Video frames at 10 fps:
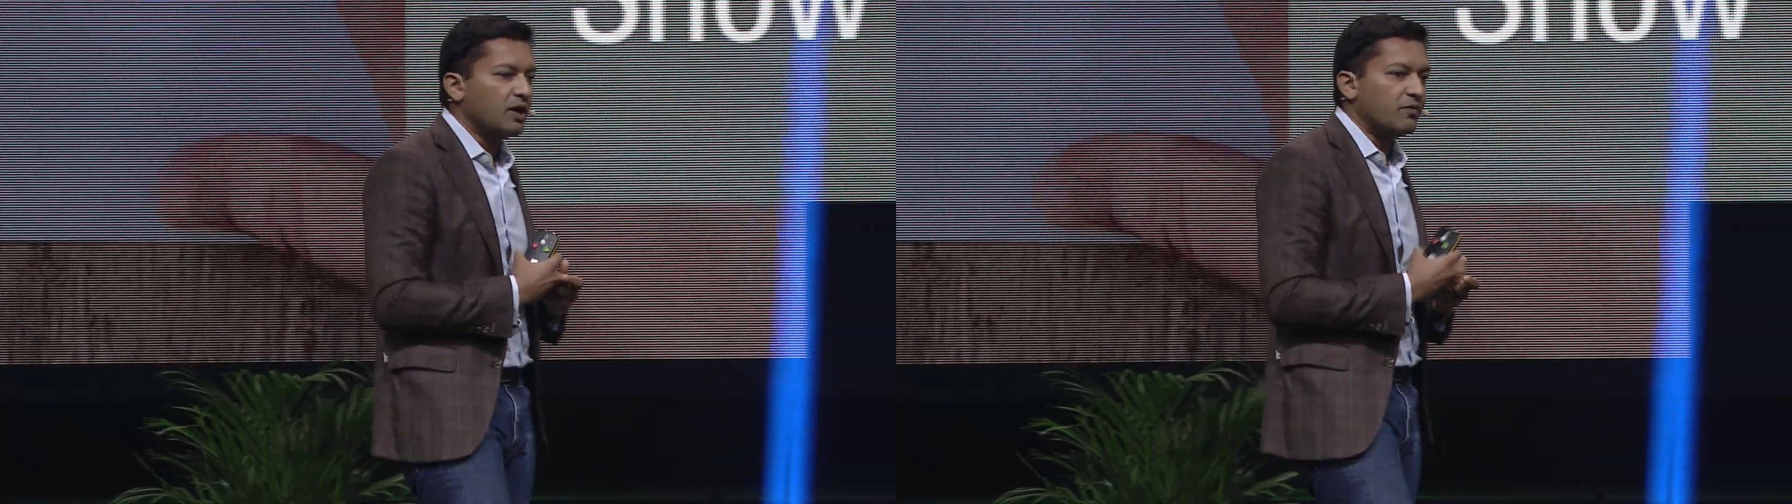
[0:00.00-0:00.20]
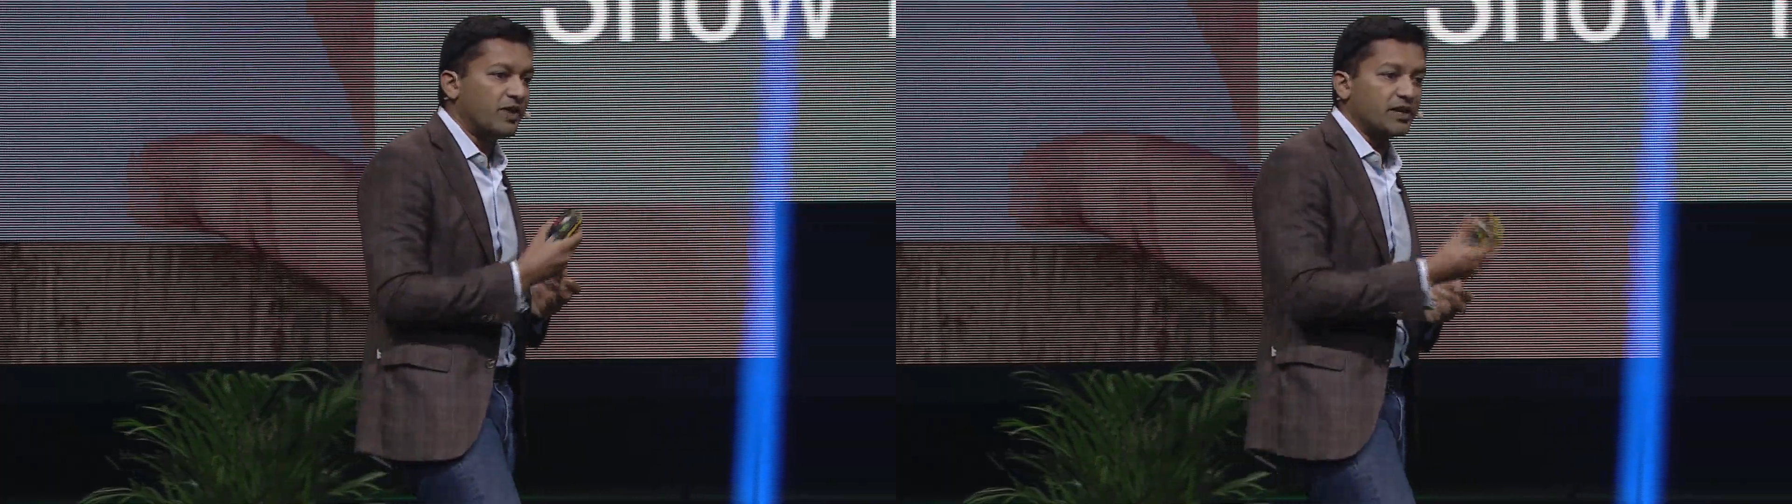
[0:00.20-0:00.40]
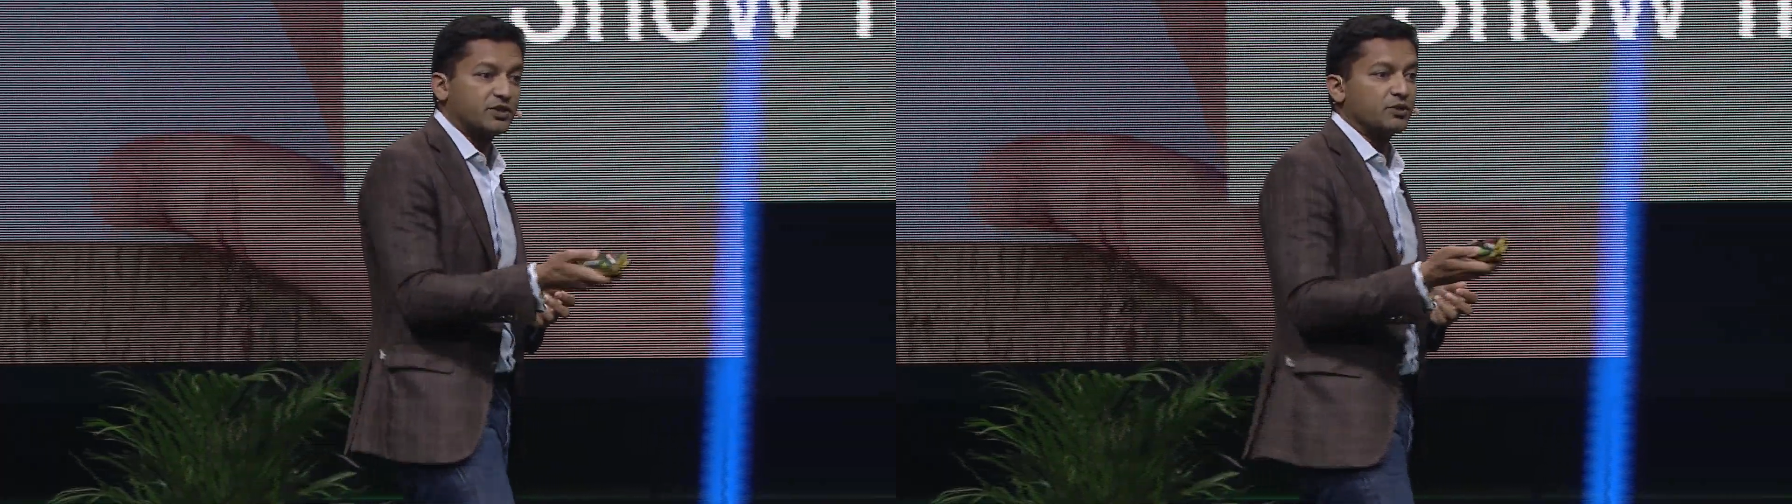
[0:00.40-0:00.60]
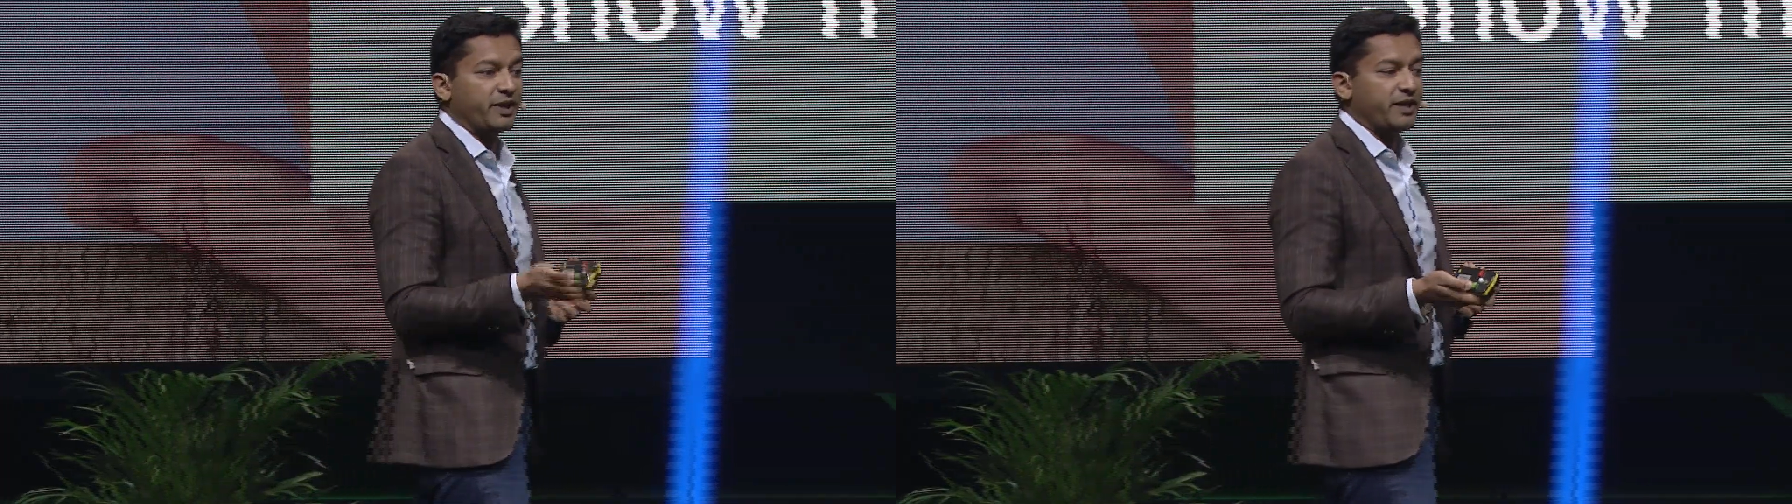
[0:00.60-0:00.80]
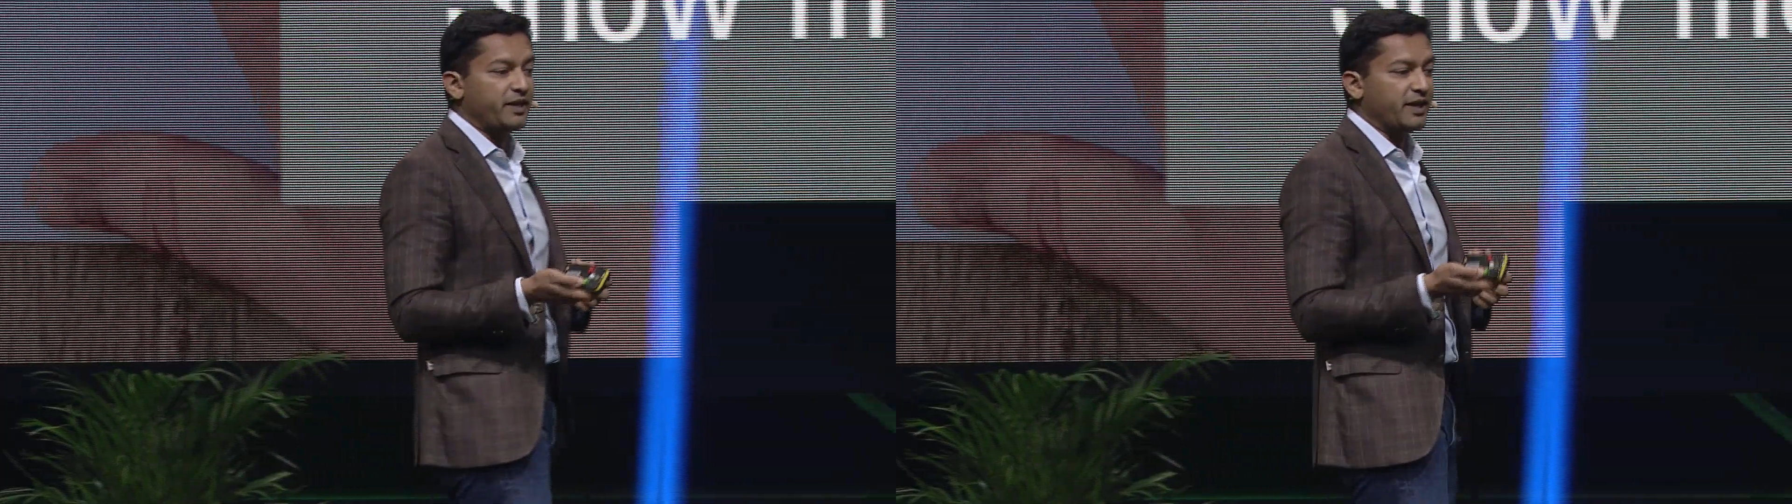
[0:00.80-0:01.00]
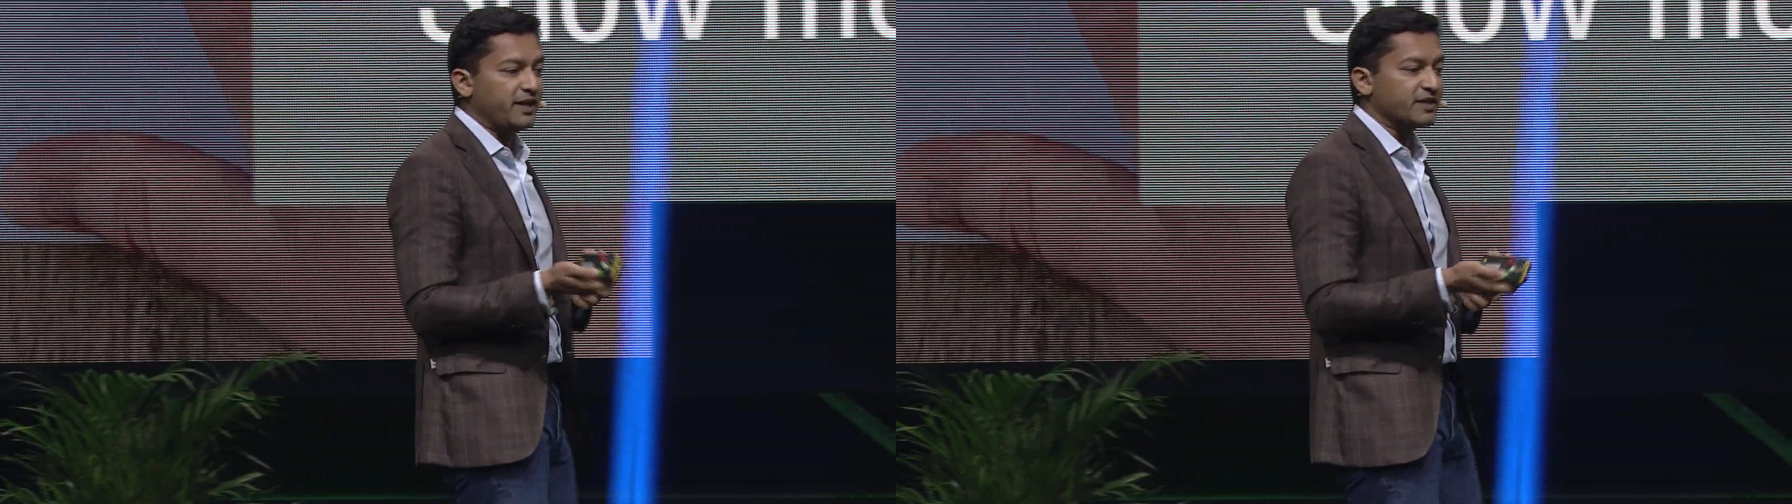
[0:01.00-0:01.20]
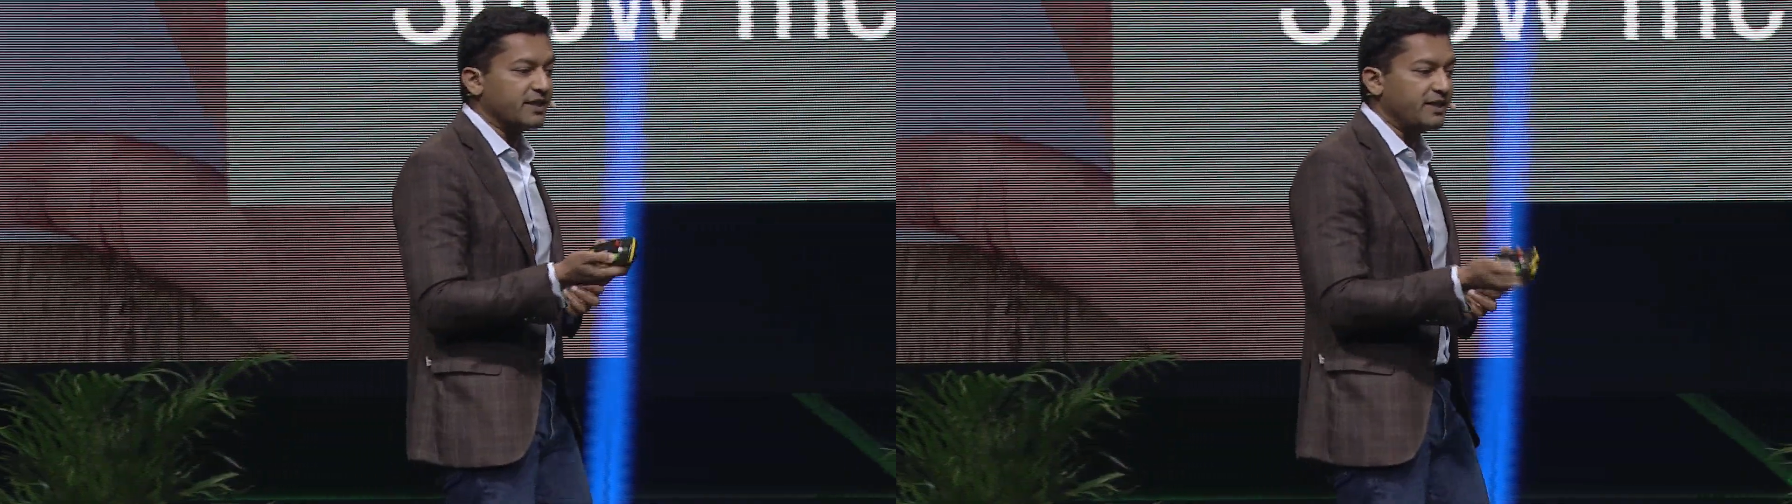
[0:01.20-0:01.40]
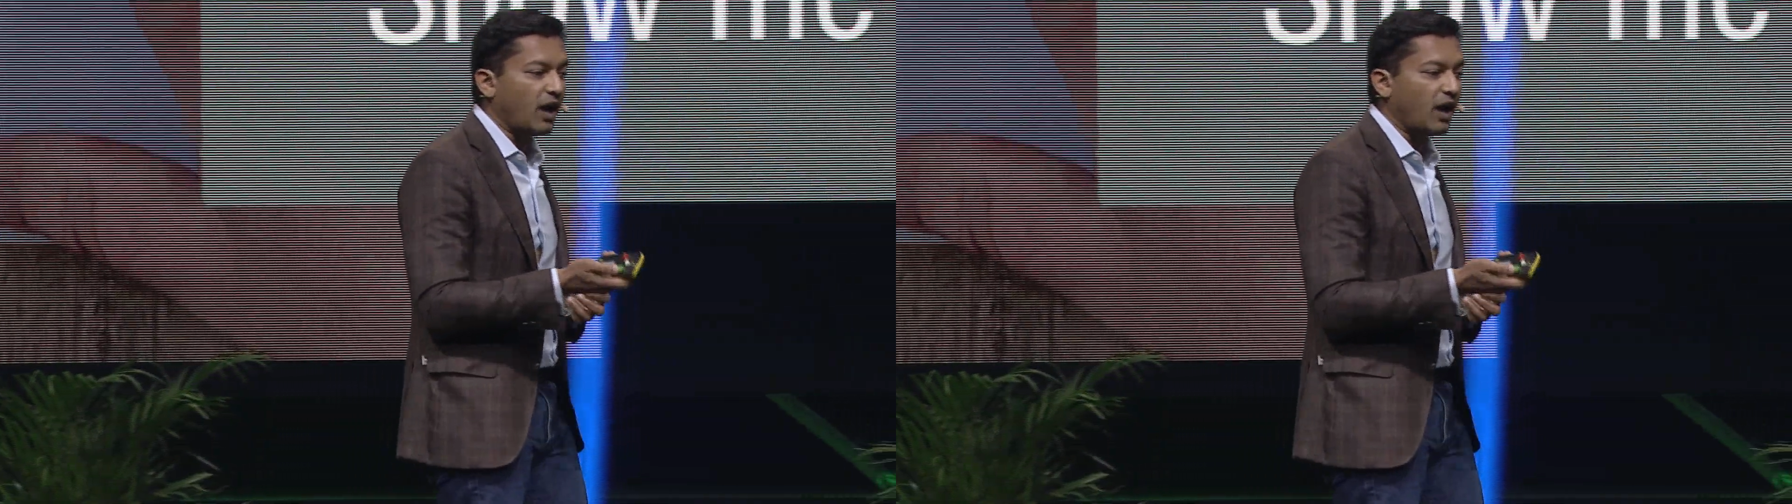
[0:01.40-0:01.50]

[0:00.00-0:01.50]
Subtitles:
This, to me, is the